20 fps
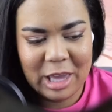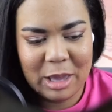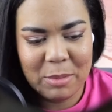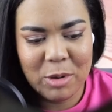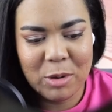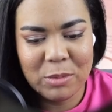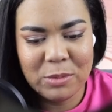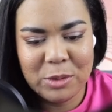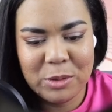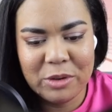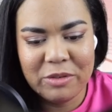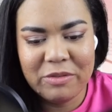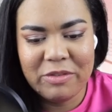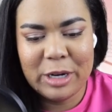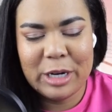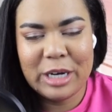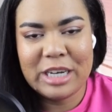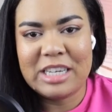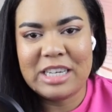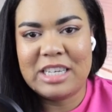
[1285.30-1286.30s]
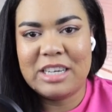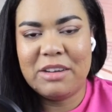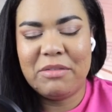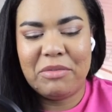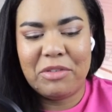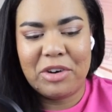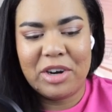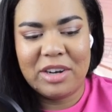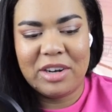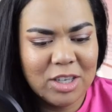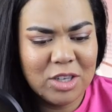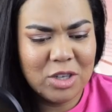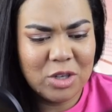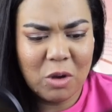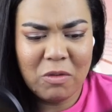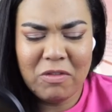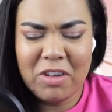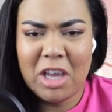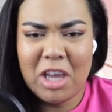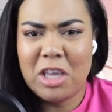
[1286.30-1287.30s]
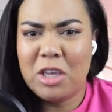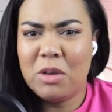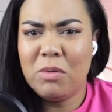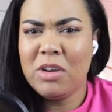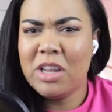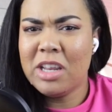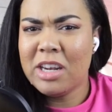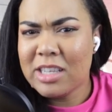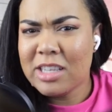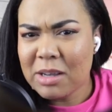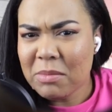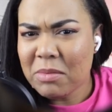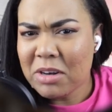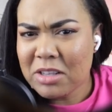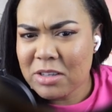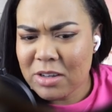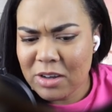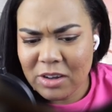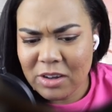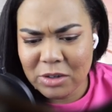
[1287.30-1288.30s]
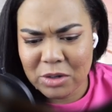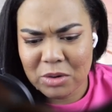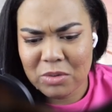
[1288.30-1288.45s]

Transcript: Came home to a very different Soviet Union, is that what it's called?